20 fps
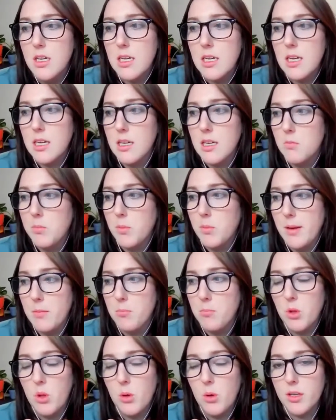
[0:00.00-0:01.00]

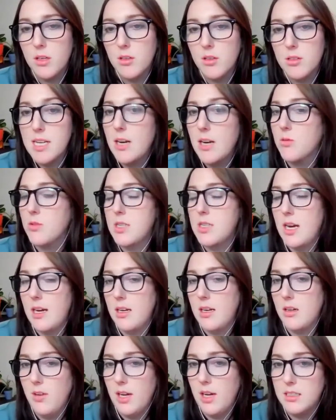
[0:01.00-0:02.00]
employers outside
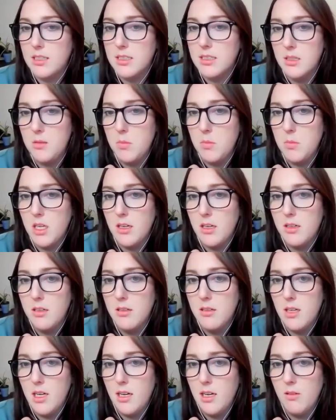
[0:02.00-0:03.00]
of academia
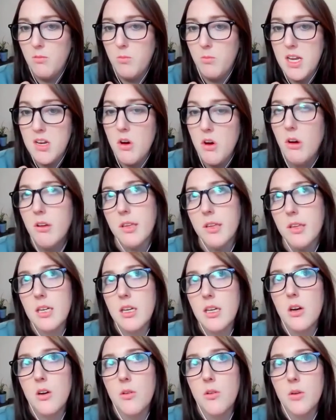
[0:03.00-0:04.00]
when all they
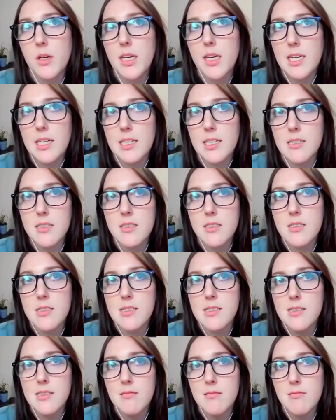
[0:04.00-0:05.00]
know
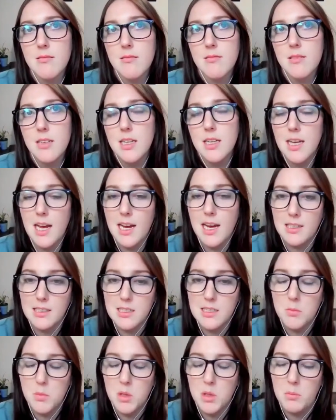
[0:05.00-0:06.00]
is an
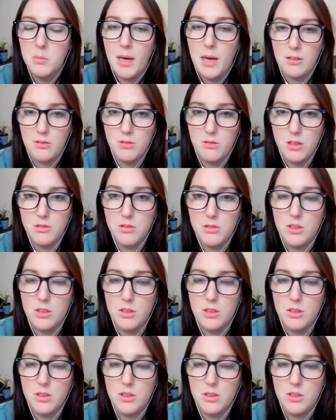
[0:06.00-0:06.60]
academia background?